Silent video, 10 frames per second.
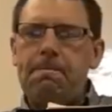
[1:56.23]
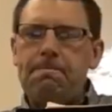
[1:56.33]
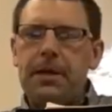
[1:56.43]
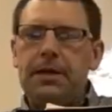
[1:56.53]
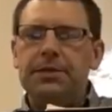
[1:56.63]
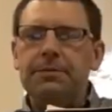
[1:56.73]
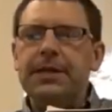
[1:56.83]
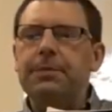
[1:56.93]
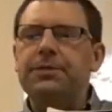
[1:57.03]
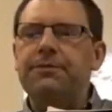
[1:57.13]

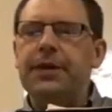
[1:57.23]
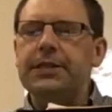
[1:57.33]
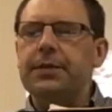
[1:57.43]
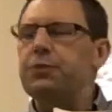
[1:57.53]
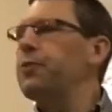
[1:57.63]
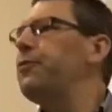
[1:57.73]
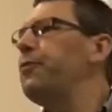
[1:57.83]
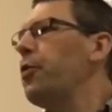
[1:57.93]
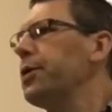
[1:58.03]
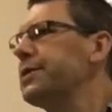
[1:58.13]
Sometimes the victims were
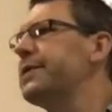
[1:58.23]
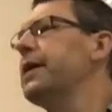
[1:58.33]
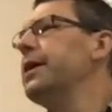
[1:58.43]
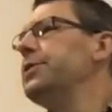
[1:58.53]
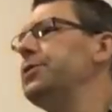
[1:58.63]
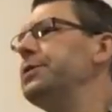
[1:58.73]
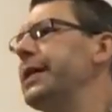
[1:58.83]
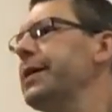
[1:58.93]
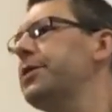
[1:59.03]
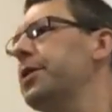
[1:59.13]
forced to
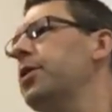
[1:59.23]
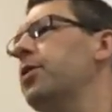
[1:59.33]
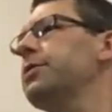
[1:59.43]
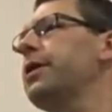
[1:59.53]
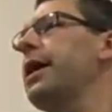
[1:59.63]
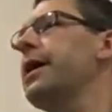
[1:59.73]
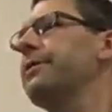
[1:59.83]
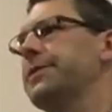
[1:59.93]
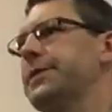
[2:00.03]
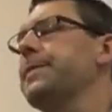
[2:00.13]
dig their own
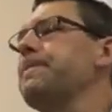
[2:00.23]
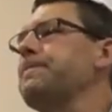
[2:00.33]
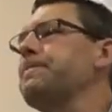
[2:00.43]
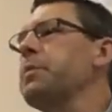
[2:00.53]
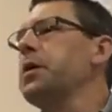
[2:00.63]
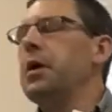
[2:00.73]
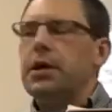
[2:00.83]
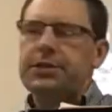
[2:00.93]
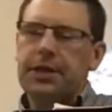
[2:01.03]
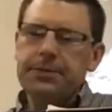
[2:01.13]
graves.
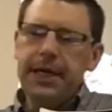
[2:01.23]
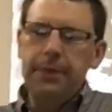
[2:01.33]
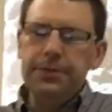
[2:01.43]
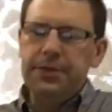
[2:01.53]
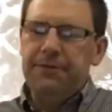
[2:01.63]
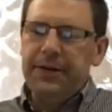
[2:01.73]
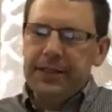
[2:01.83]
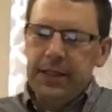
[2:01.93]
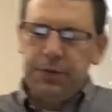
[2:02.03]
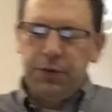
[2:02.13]
Sometimes the victims were